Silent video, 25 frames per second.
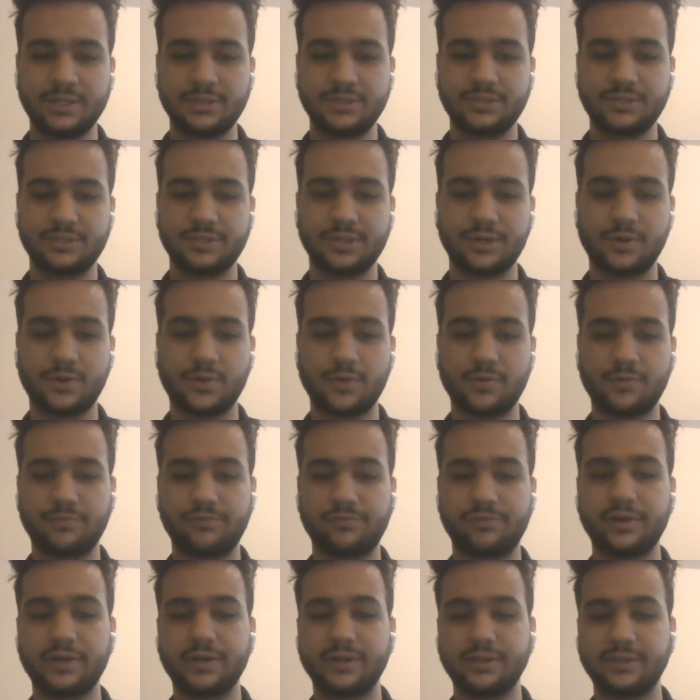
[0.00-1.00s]
So
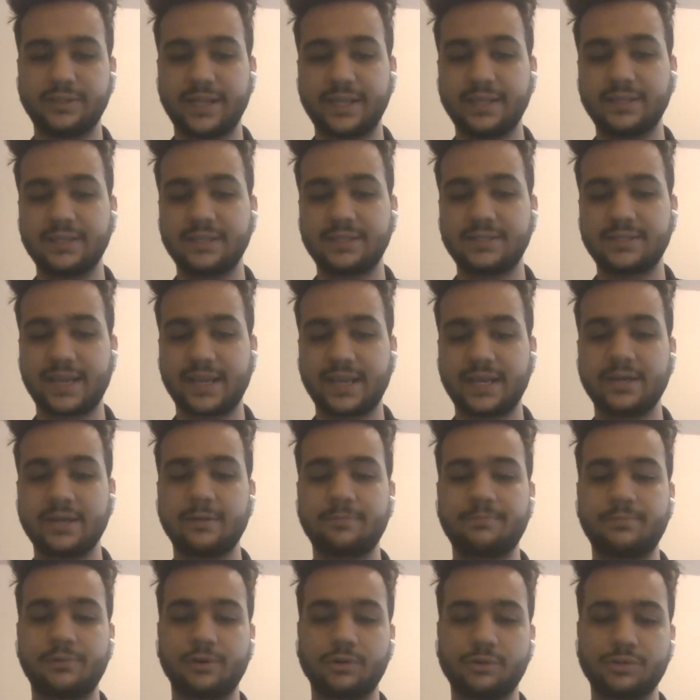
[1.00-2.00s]
for then the
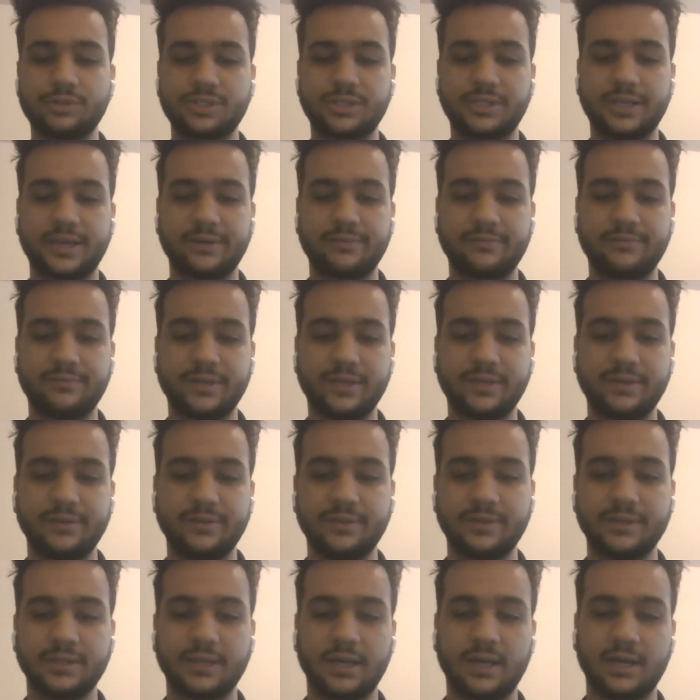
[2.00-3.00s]
second approach that
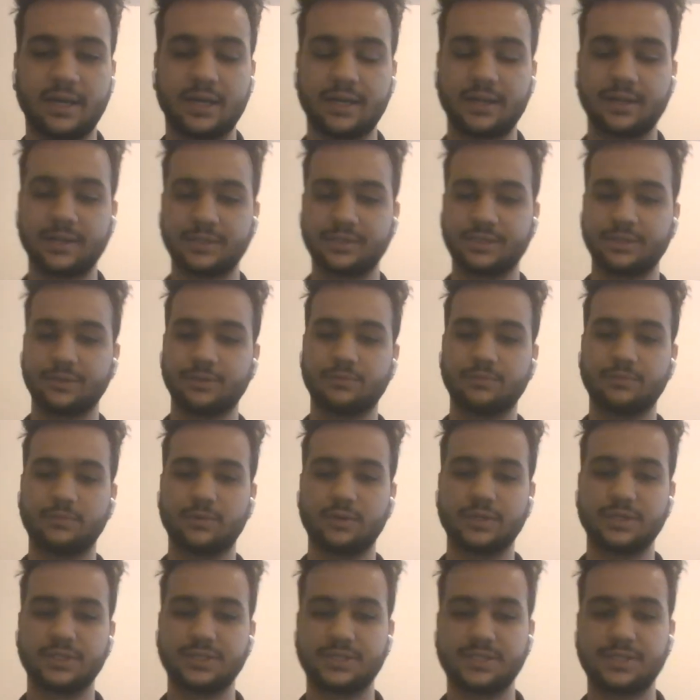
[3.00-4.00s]
we took
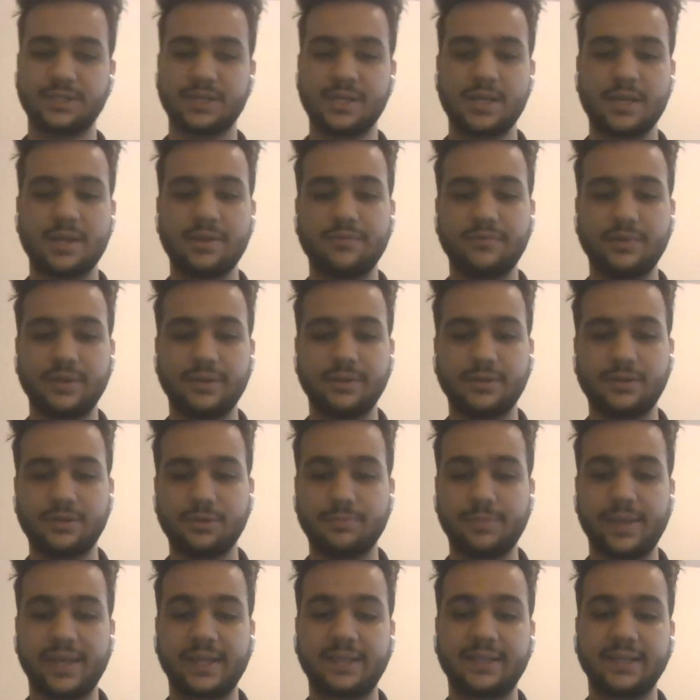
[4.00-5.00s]
was
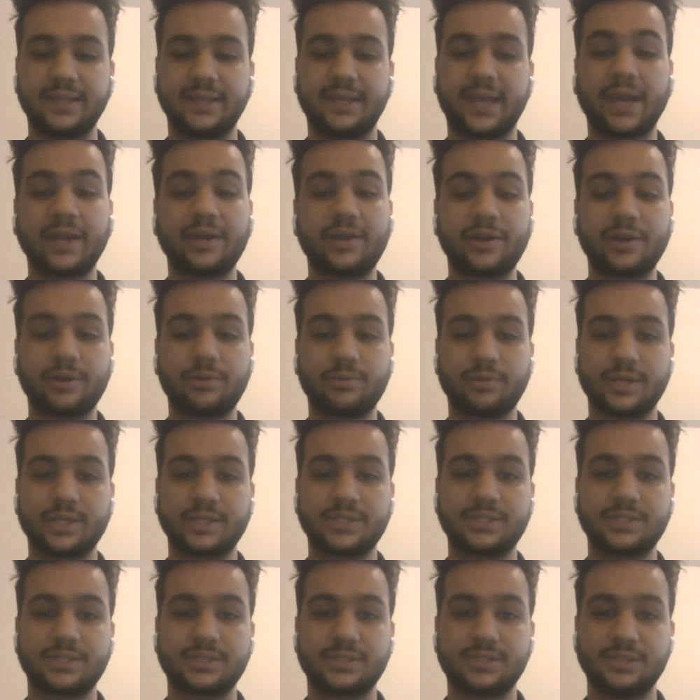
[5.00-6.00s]
to make the GET
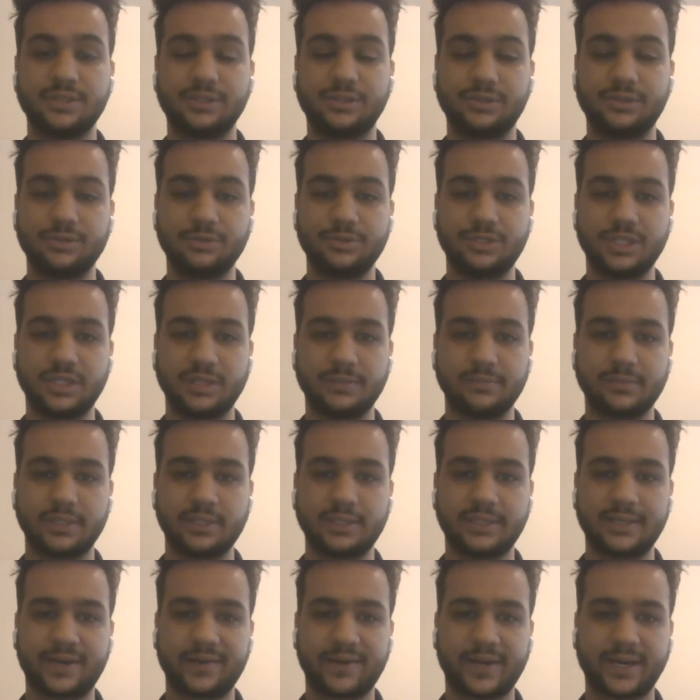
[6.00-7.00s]
request to Gmail
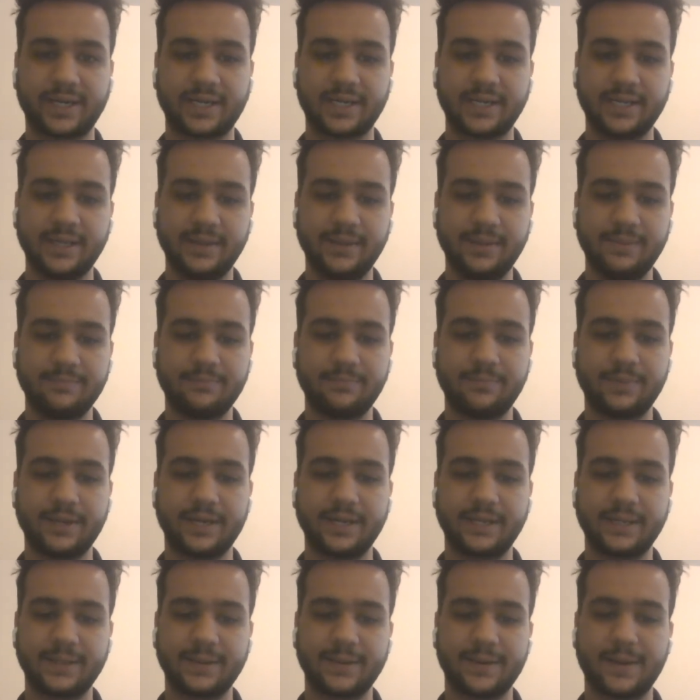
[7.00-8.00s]
directly,
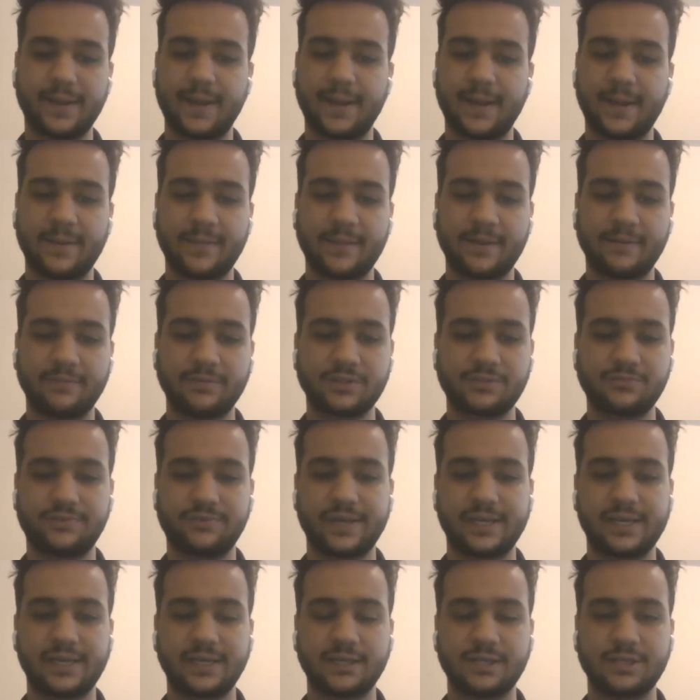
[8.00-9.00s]
but that
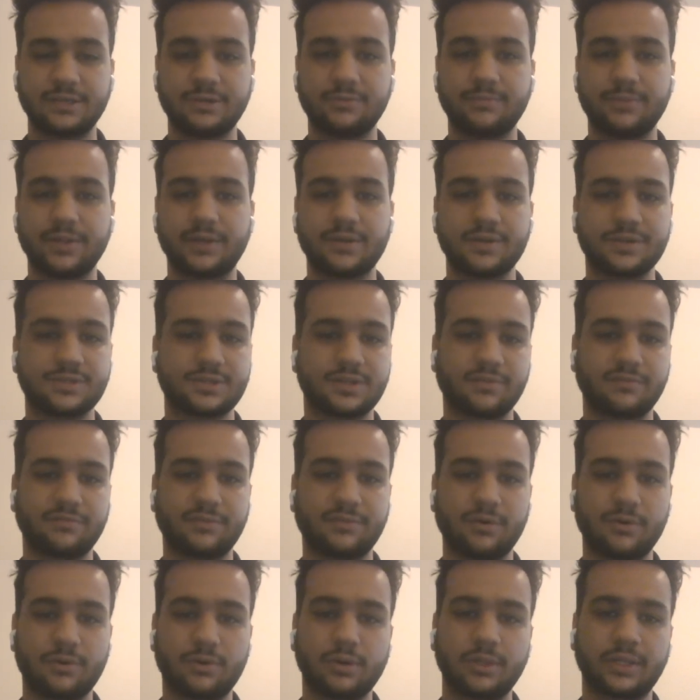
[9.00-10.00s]
was failing too
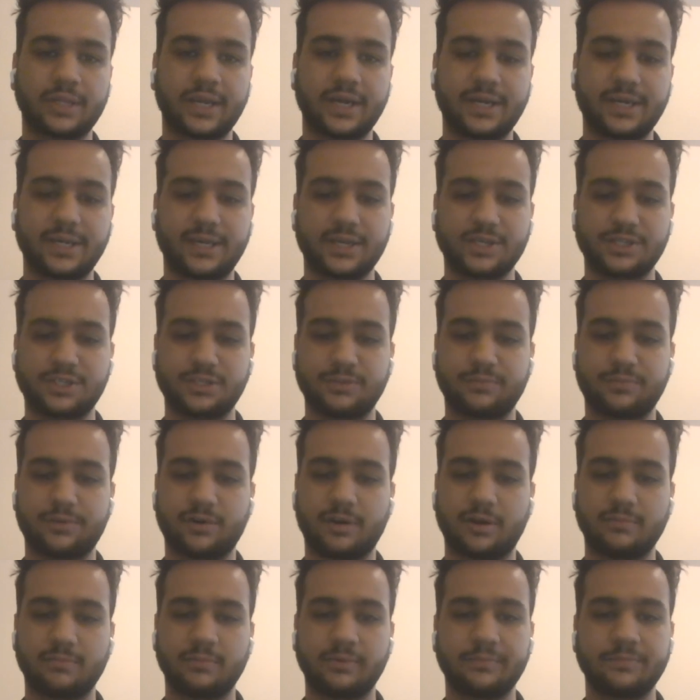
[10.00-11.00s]
because of overthinking
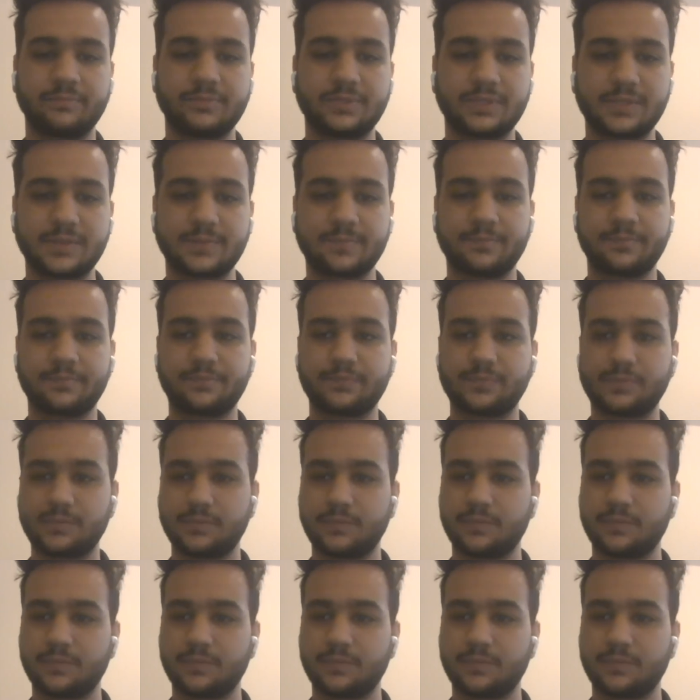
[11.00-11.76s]
problems.